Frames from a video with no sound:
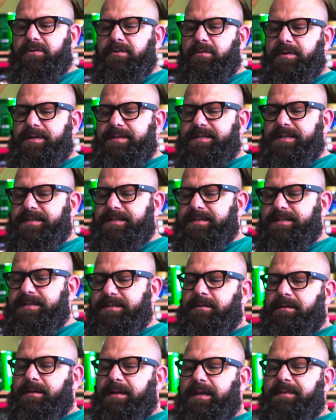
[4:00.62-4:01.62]

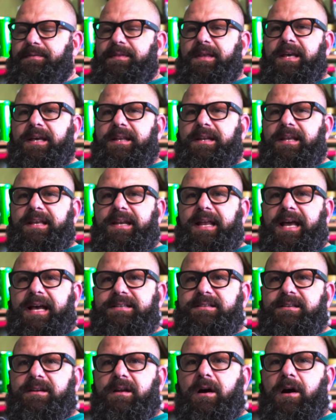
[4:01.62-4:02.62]
noises. And then it
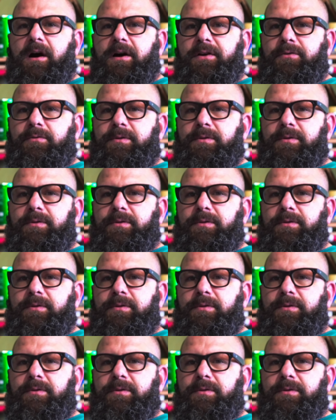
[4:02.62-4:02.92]
has an auto